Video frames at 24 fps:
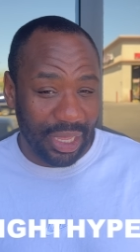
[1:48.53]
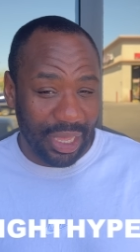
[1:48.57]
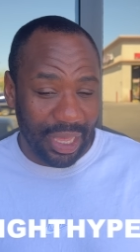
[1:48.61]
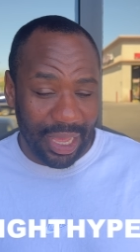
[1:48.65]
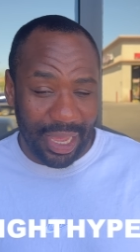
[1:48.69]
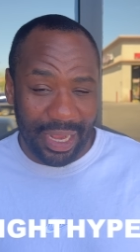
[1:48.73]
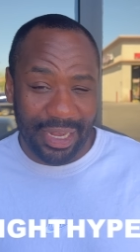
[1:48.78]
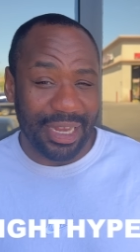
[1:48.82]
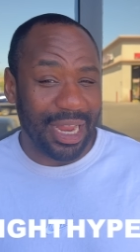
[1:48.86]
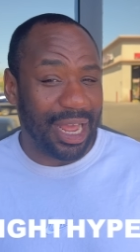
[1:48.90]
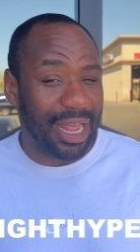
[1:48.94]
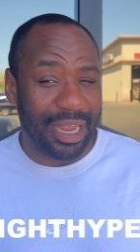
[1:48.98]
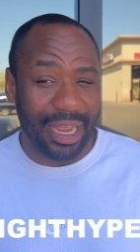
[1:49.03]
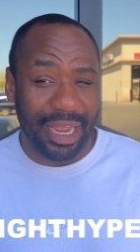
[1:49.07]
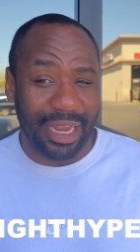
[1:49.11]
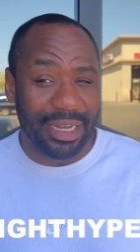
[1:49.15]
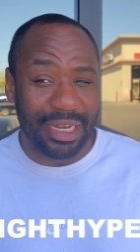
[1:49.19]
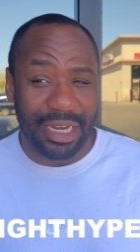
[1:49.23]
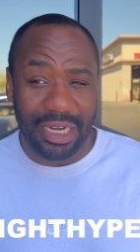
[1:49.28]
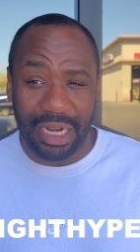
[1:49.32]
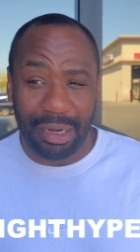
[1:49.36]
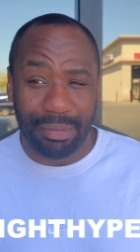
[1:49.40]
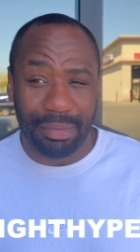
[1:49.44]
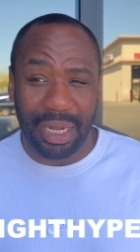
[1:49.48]
And not,
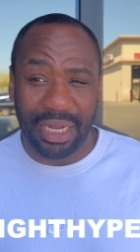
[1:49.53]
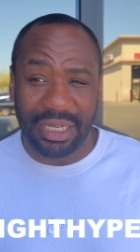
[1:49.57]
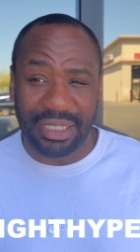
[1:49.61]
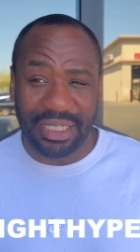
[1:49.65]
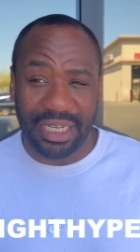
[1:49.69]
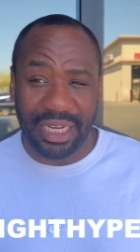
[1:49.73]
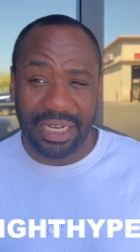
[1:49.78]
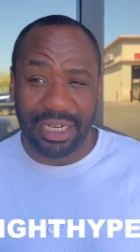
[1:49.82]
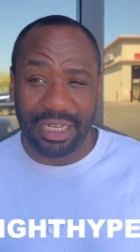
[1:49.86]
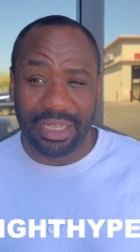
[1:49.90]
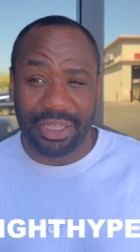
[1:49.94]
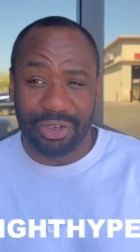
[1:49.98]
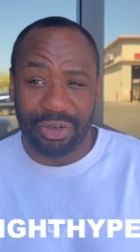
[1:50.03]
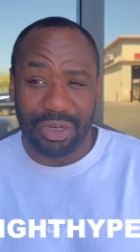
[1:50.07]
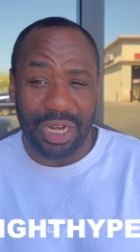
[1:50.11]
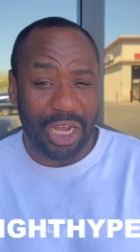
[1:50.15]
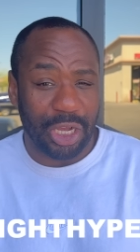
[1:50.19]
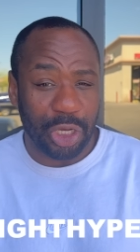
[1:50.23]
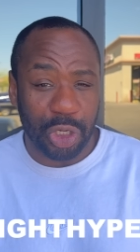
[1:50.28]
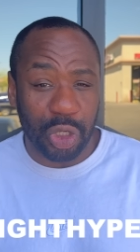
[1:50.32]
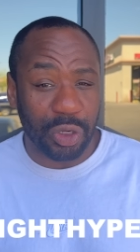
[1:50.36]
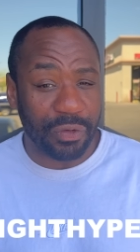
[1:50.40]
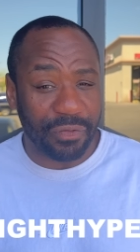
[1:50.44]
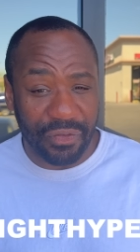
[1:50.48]
and I'm not saying that they're
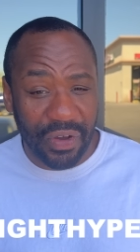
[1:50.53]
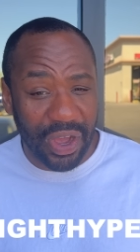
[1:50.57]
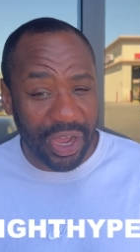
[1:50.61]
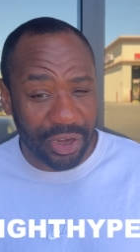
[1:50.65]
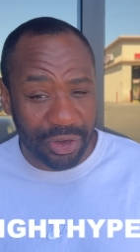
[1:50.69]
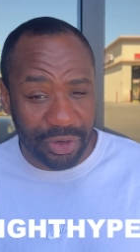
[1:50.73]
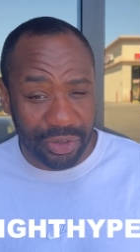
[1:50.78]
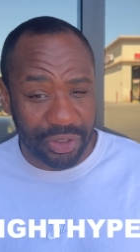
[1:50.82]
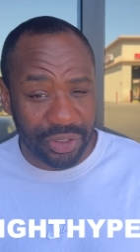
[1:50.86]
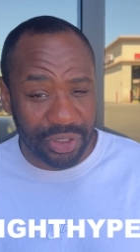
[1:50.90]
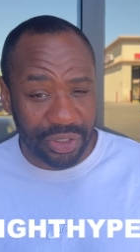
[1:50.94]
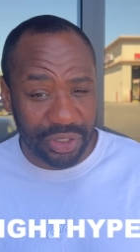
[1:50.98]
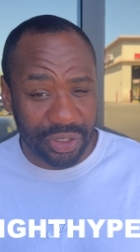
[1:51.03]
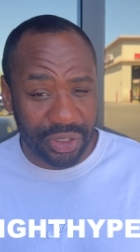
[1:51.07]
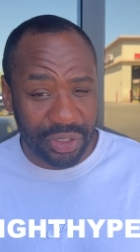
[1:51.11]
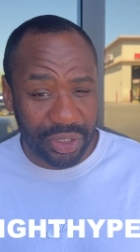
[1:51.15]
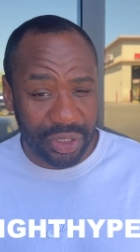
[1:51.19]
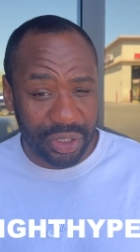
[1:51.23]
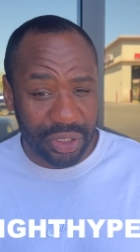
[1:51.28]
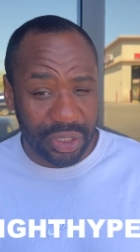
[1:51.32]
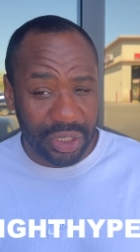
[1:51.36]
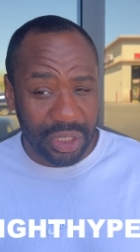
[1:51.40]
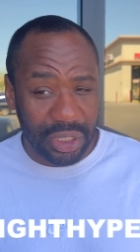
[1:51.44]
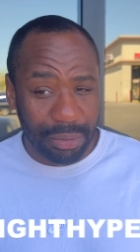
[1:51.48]
not good fighters.
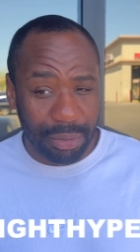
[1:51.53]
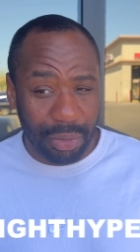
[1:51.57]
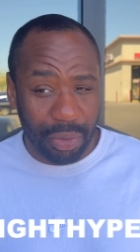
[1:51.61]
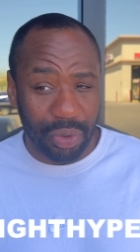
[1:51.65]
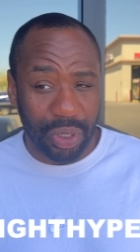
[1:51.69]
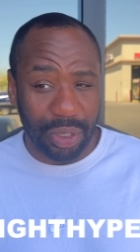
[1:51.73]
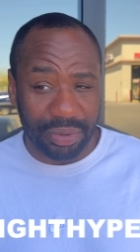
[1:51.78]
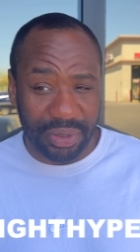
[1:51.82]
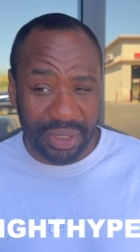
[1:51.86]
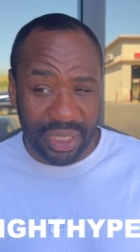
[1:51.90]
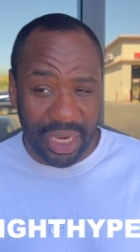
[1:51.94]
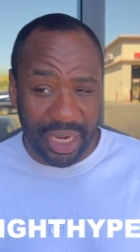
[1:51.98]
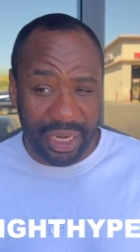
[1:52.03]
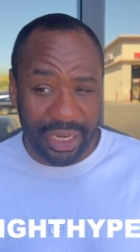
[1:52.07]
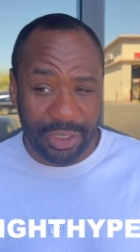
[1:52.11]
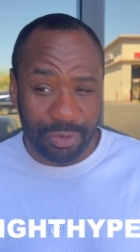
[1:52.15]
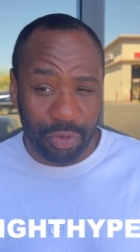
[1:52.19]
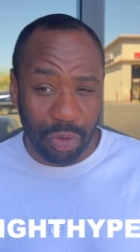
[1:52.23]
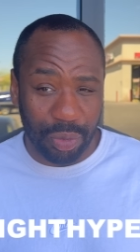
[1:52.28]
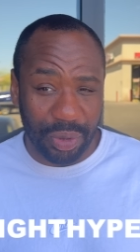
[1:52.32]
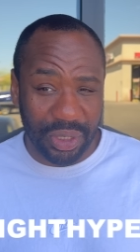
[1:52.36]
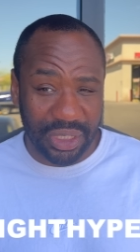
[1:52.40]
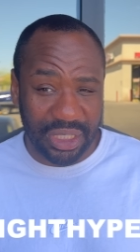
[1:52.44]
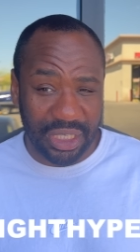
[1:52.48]
But what I'm saying is
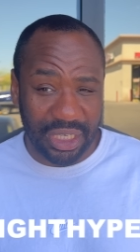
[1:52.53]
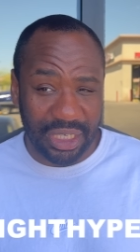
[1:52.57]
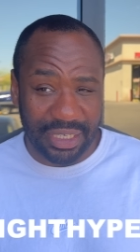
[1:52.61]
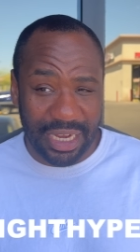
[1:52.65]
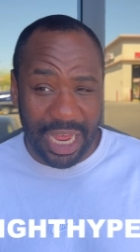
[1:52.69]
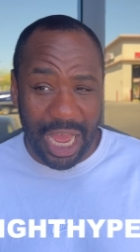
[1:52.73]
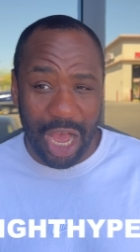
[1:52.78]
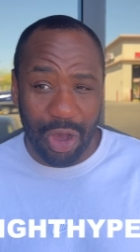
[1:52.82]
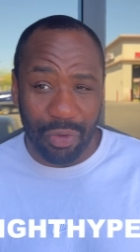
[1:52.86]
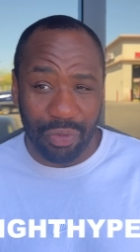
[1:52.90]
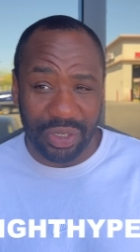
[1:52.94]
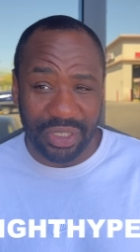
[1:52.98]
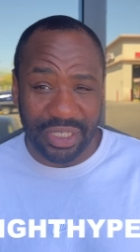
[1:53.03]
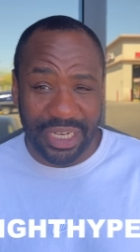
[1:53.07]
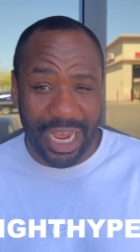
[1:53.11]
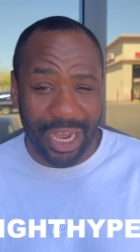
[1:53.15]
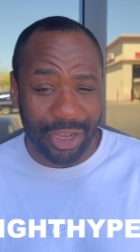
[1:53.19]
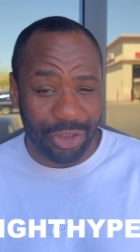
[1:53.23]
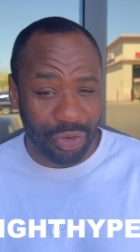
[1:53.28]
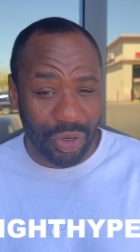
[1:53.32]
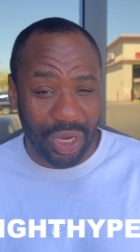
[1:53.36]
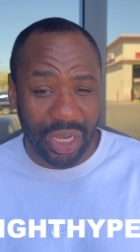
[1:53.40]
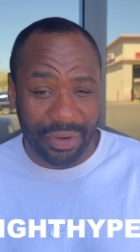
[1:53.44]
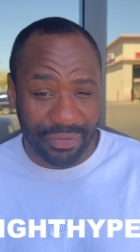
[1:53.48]
what we see now is now
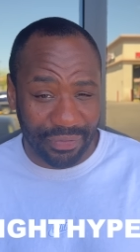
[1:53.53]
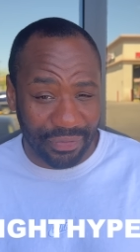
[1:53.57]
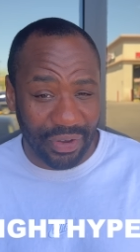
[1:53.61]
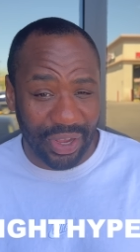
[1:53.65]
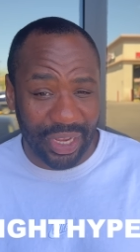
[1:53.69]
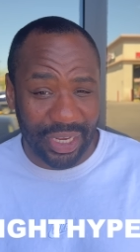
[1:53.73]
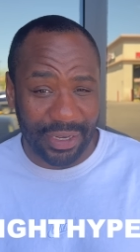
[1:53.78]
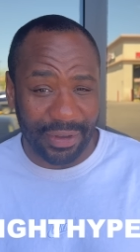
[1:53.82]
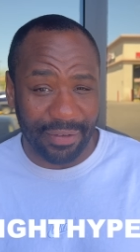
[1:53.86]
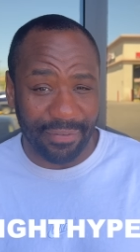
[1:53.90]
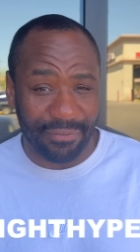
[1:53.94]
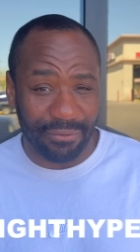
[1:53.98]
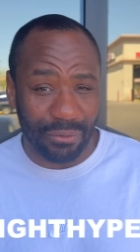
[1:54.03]
you got to fight.